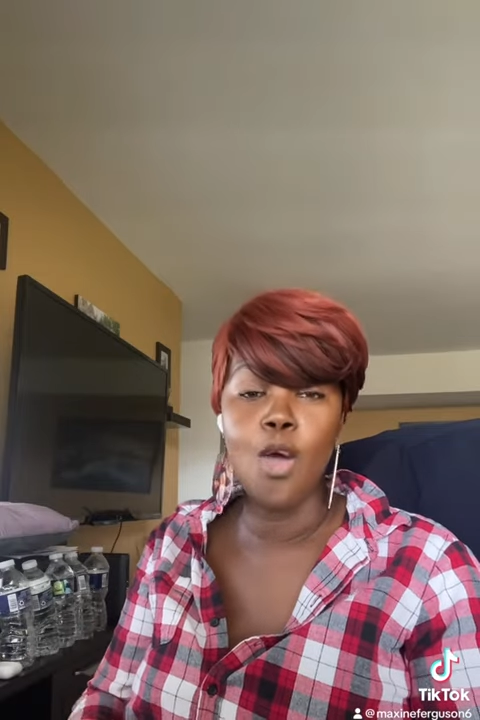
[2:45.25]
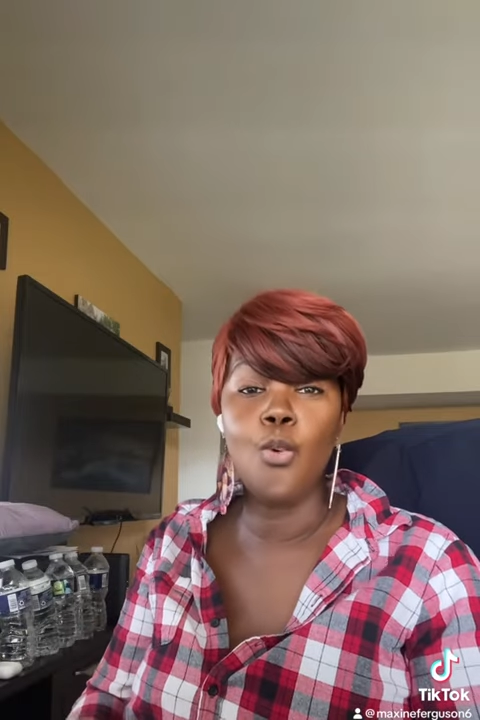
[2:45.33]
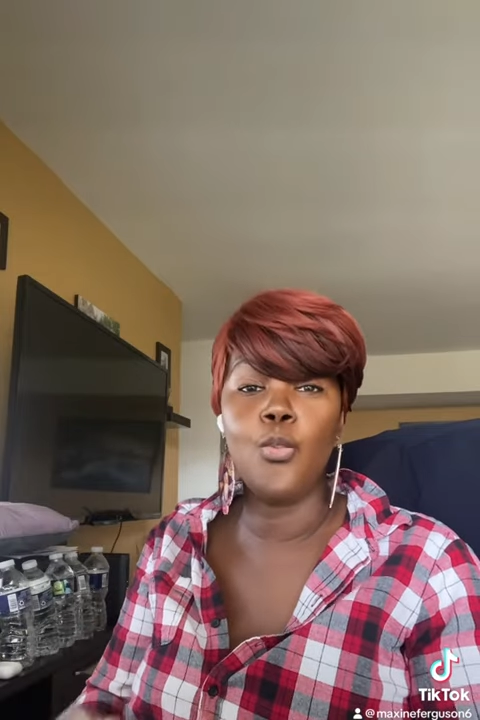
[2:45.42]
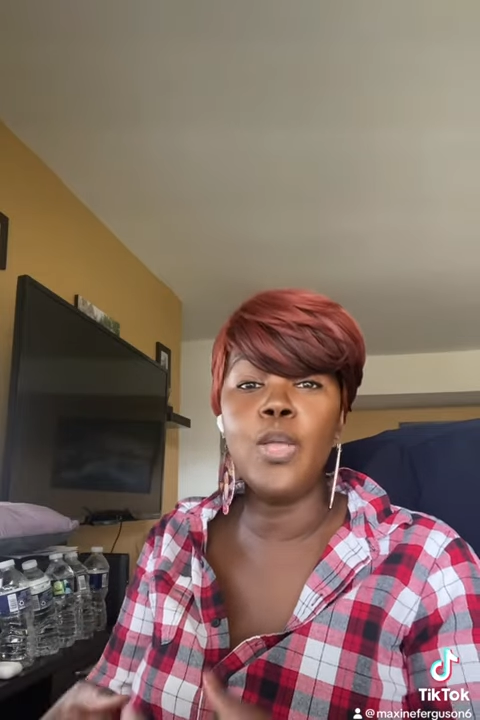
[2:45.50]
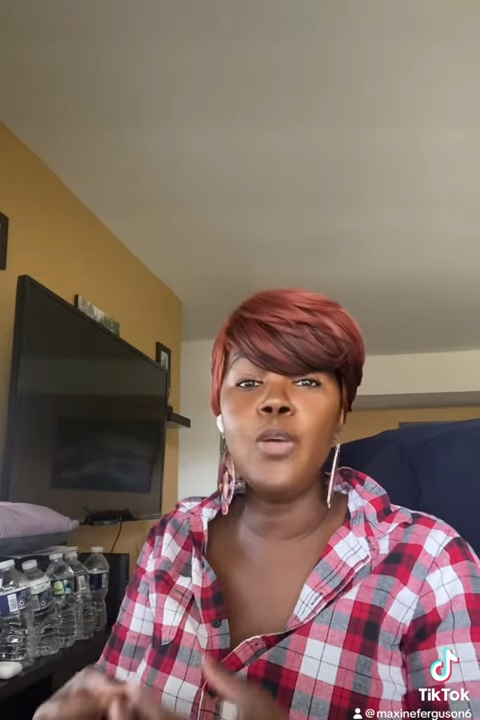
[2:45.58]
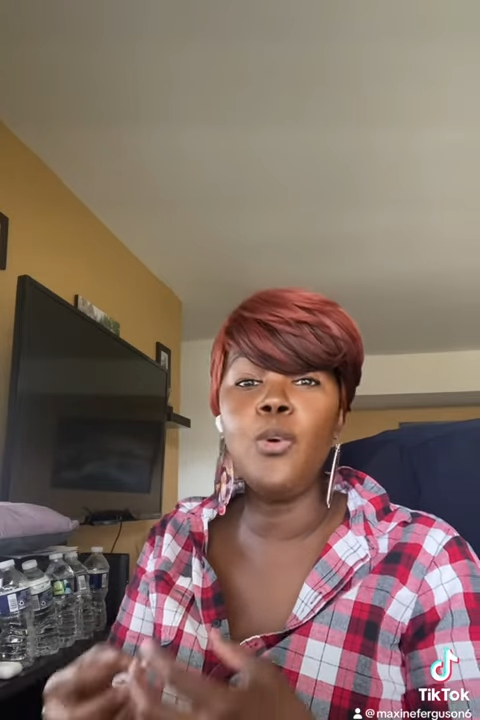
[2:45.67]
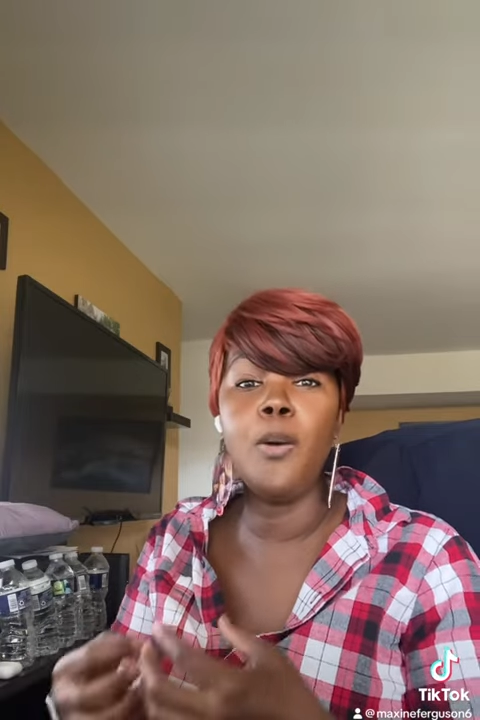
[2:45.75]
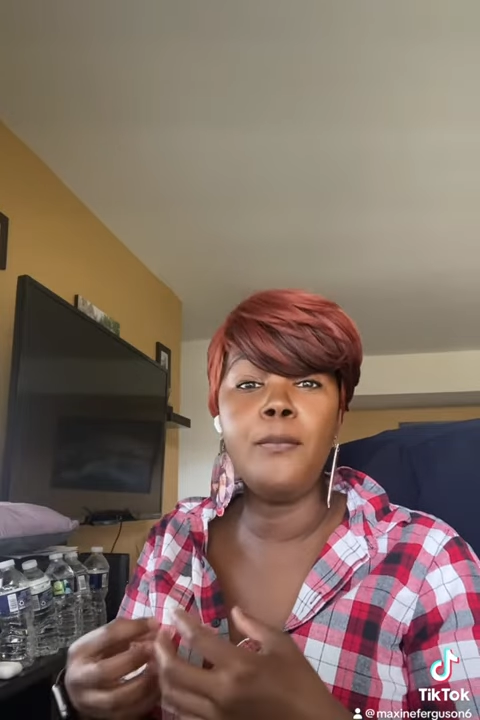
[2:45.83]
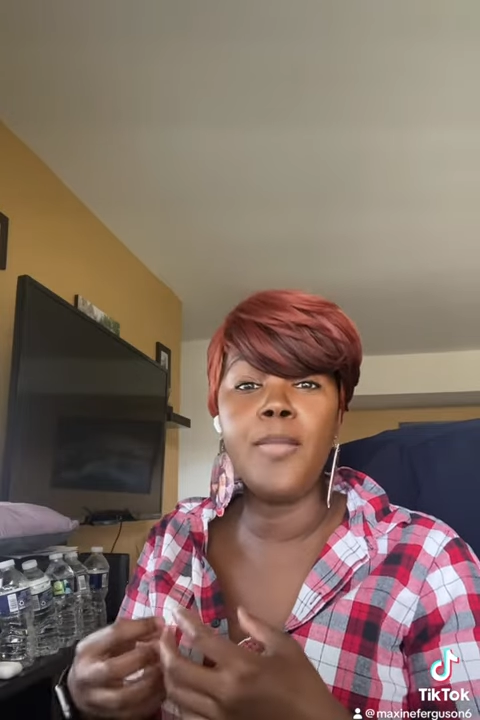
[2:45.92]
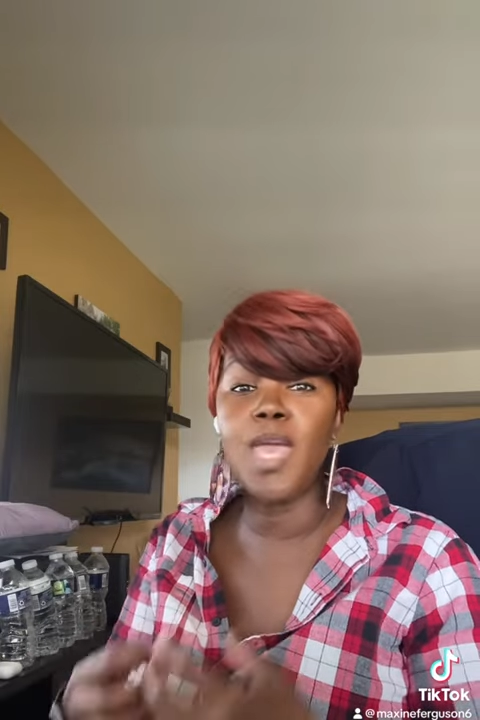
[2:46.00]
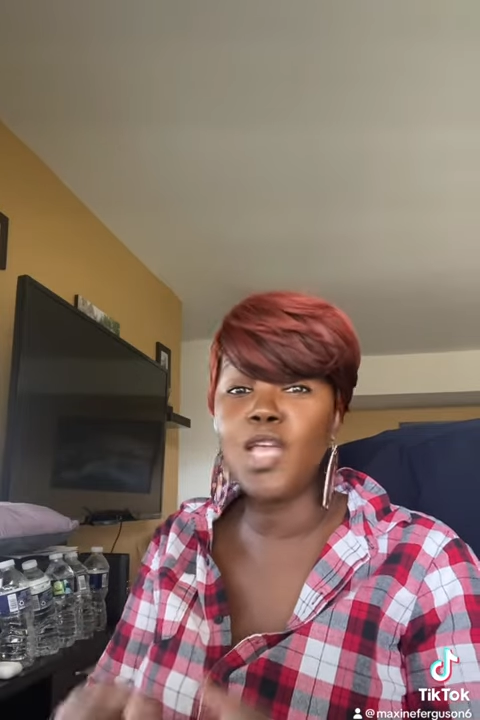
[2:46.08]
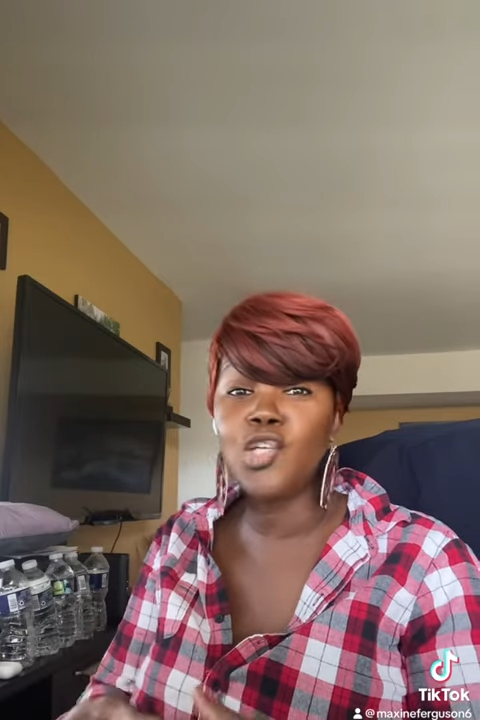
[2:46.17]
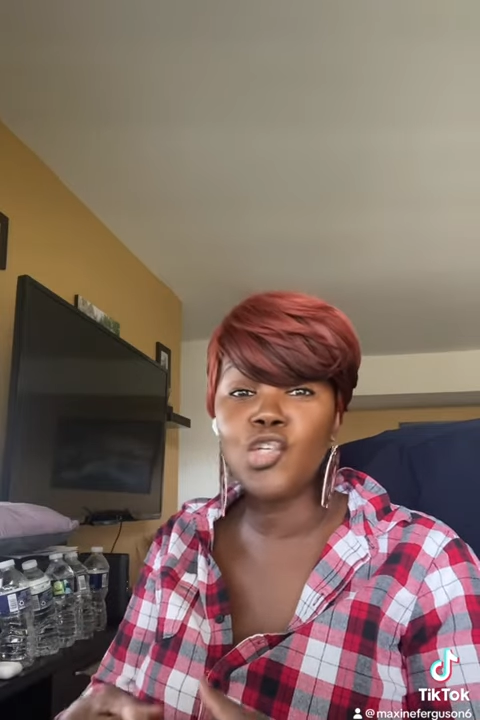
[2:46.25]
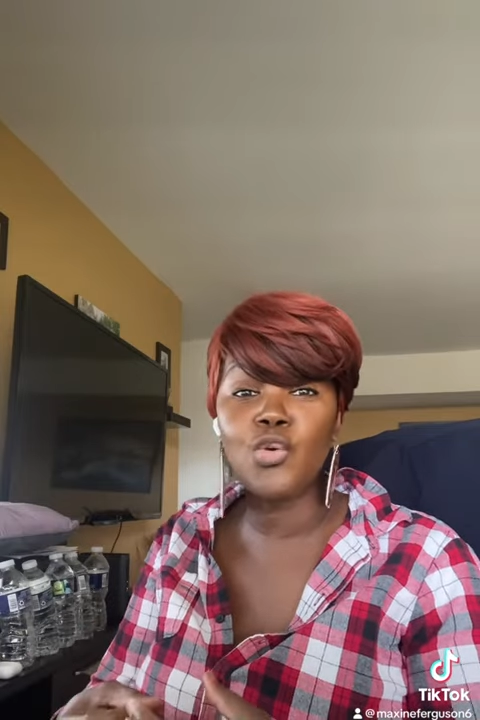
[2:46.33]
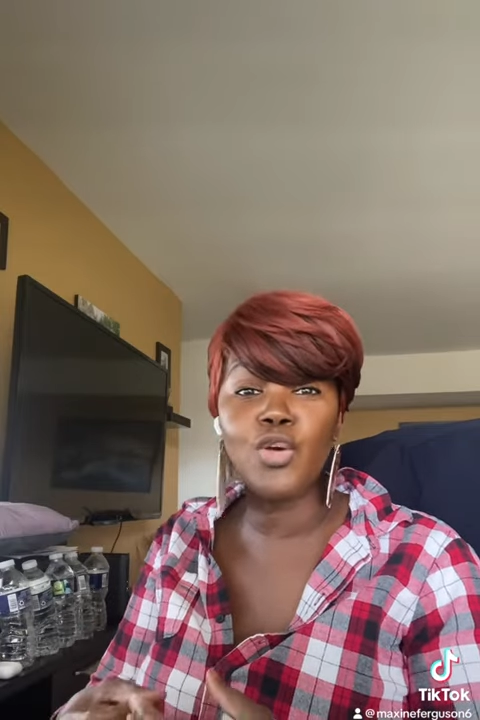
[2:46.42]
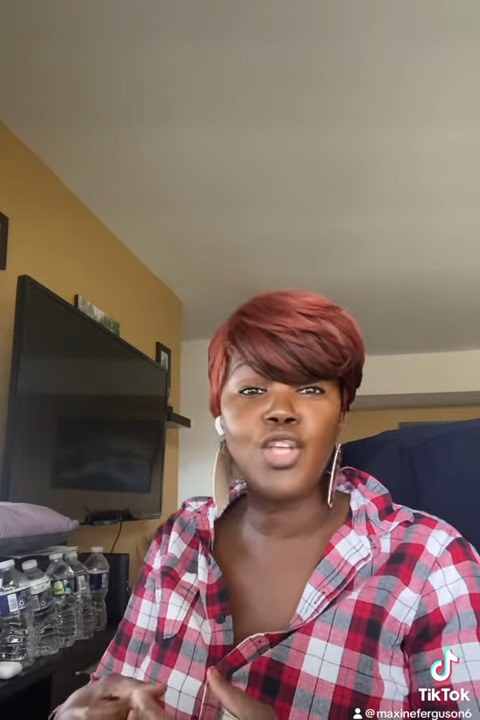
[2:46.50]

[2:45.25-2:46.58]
We will make sure